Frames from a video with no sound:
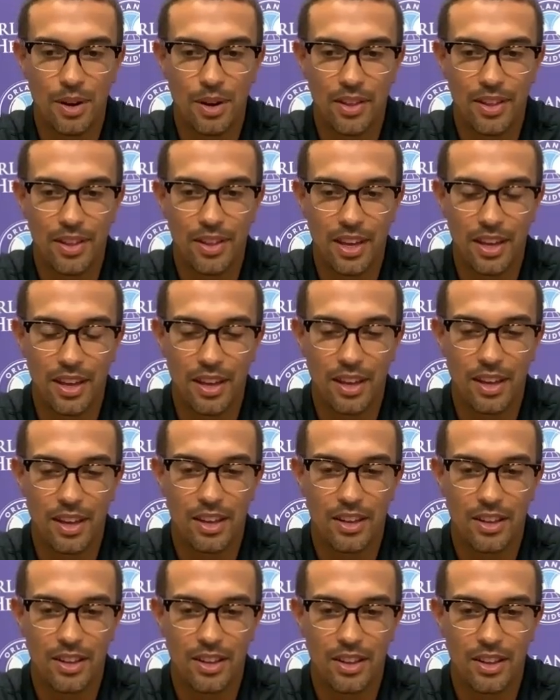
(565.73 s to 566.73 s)
I think
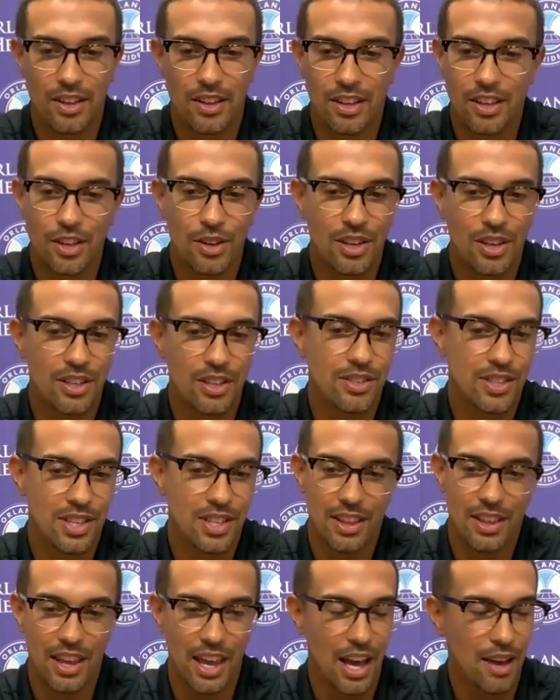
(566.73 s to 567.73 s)
you can
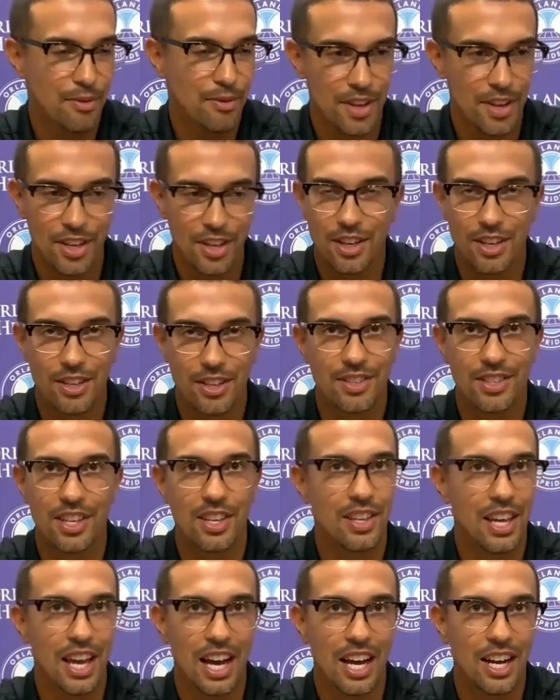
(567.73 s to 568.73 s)
see the effort, you can
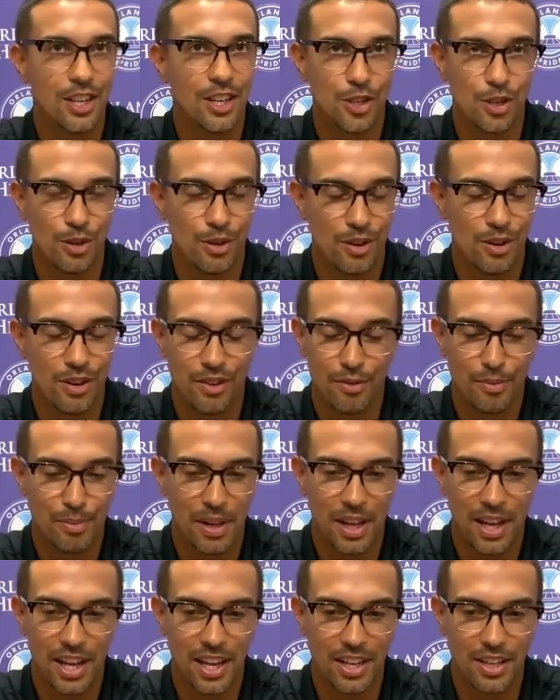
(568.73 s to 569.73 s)
see the attitude of
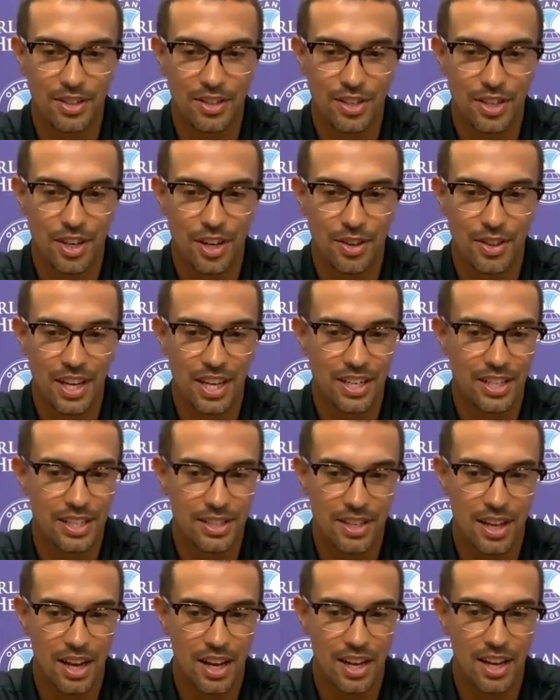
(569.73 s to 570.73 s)
players, their
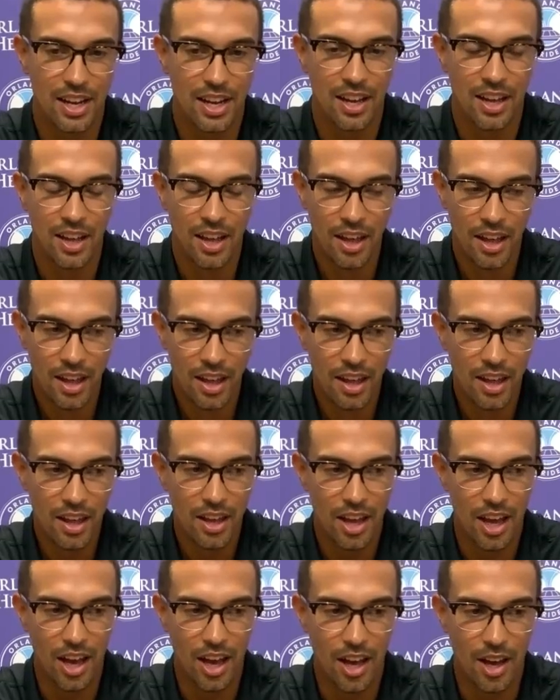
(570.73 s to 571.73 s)
desire.
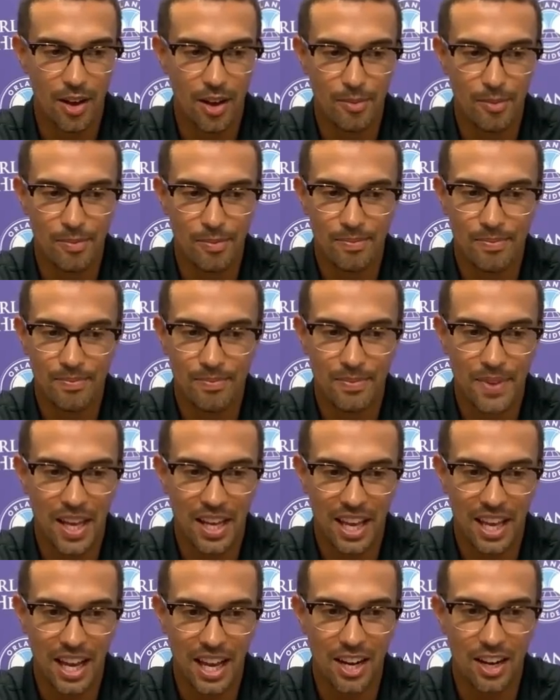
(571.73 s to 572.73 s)

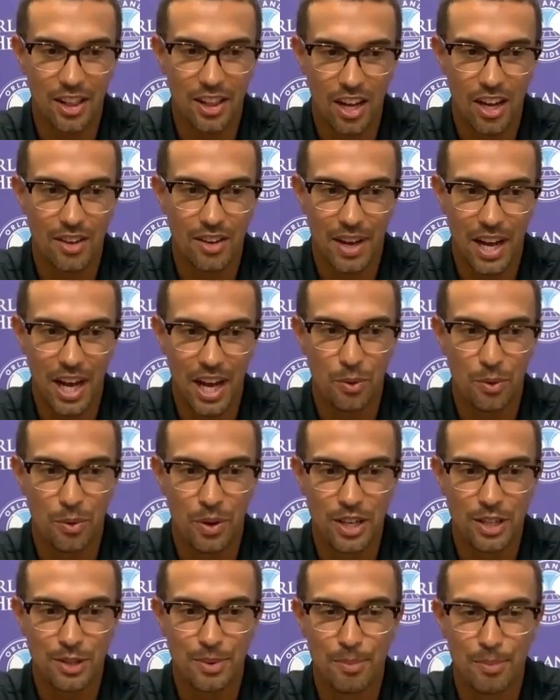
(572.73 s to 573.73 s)
Again, a lot of hard
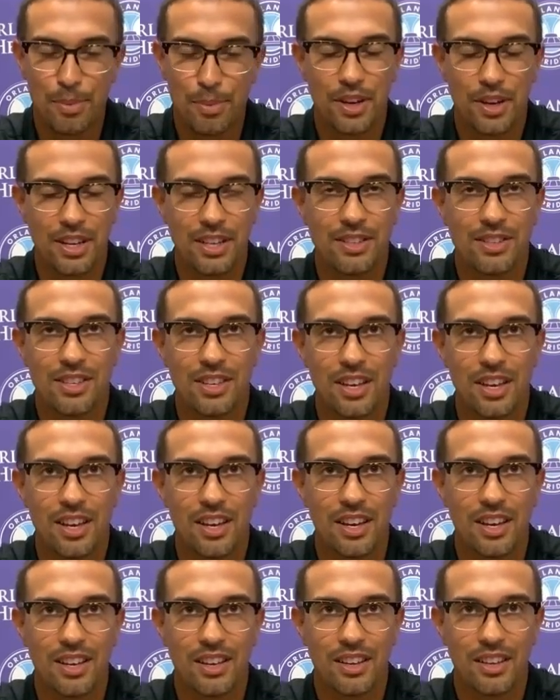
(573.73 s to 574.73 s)
work's been put
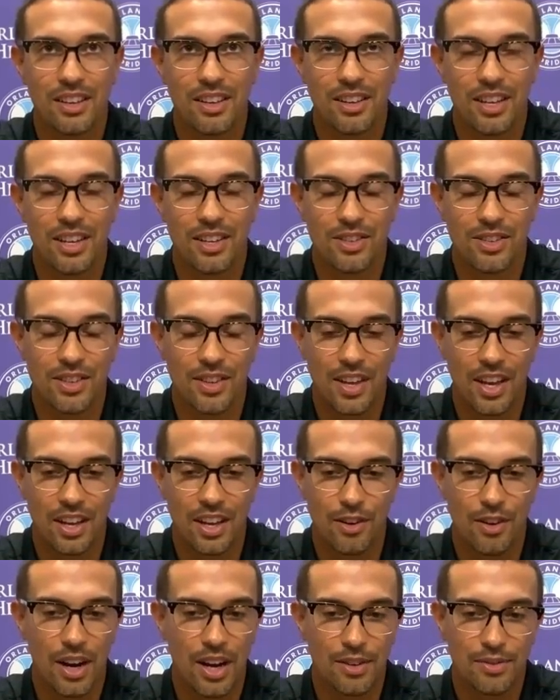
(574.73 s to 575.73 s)
into their
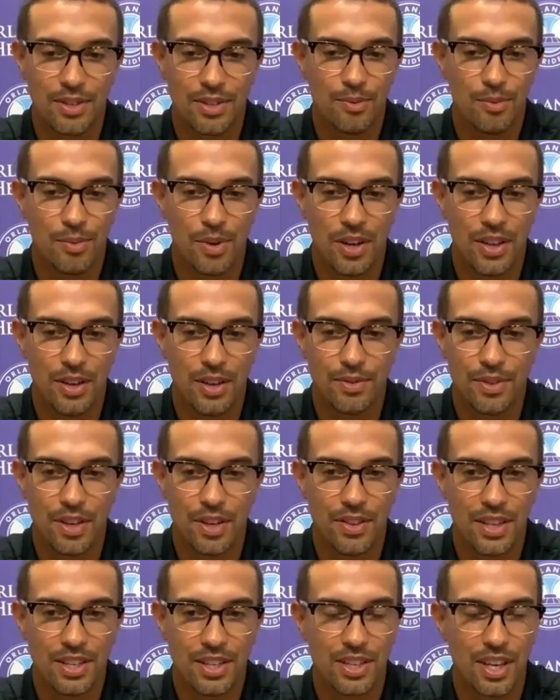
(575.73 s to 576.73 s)
craft and what they've
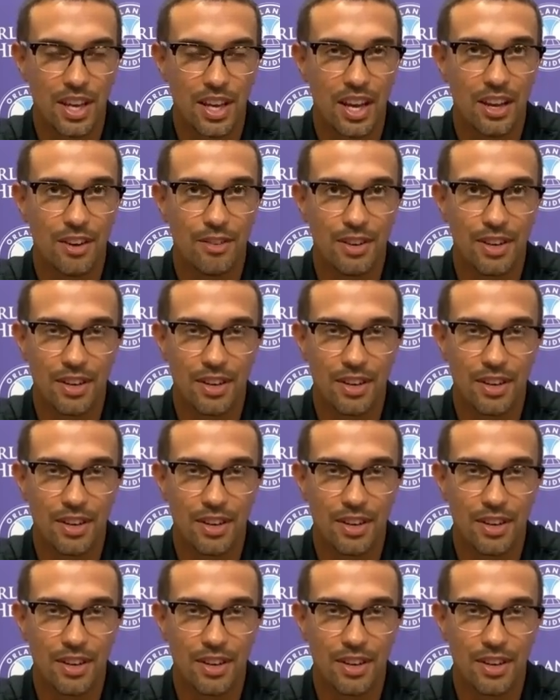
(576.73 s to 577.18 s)
done this year.